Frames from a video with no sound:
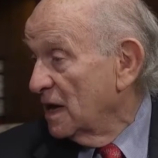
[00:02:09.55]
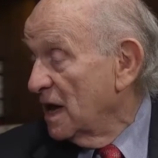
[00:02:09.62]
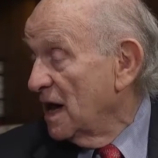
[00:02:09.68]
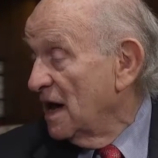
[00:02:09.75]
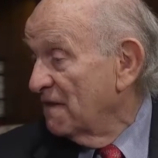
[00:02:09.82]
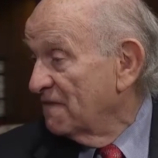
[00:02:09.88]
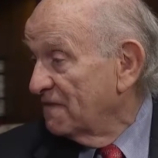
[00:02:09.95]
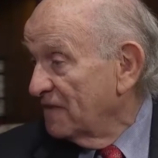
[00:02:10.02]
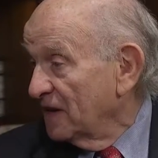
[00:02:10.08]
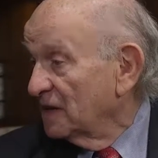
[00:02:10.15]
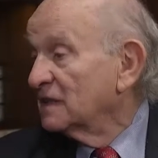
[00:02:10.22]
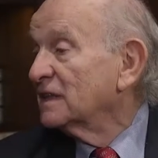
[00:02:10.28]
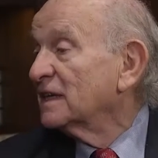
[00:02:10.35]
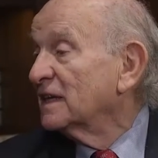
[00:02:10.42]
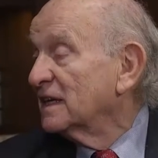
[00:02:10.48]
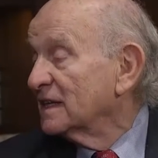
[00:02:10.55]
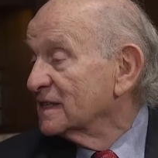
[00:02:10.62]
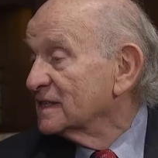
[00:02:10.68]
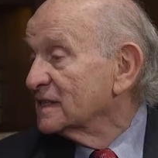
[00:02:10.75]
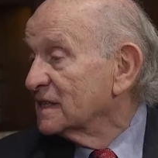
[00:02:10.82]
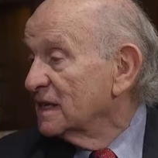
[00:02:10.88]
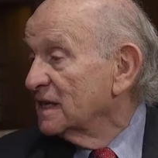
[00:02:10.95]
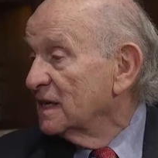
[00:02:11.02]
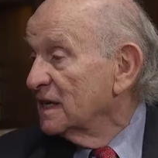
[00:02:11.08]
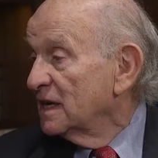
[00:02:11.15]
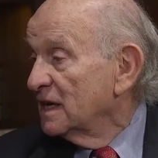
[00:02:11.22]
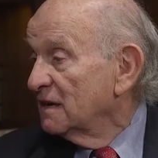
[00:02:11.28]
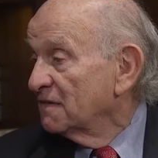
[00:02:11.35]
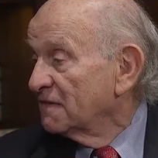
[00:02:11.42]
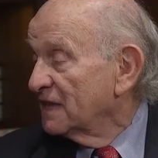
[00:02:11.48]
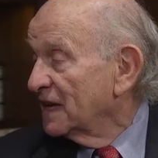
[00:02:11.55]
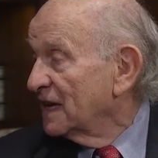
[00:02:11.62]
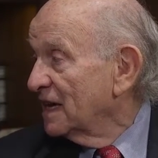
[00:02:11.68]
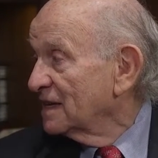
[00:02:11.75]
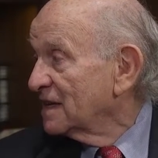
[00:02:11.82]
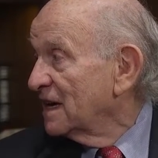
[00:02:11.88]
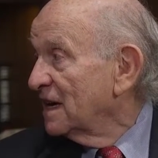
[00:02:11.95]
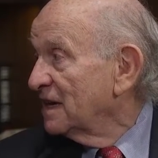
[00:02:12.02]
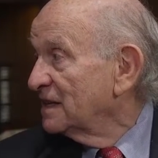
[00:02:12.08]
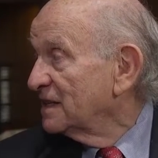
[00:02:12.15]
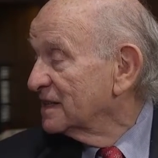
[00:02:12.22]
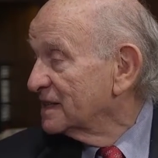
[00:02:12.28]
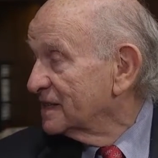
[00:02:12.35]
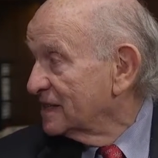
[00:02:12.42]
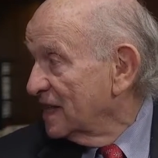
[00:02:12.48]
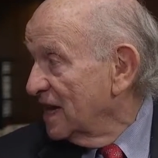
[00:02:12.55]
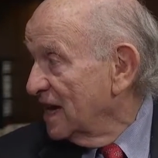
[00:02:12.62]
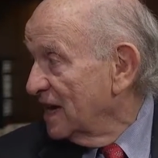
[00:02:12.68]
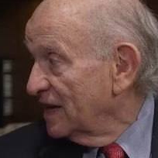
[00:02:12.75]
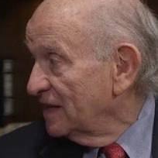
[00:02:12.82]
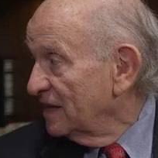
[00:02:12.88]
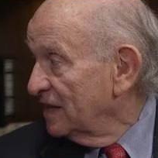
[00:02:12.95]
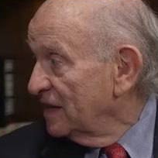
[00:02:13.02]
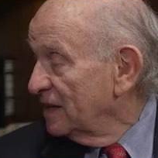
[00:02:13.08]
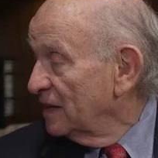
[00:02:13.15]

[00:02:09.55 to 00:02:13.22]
Our feeling is if they get to understand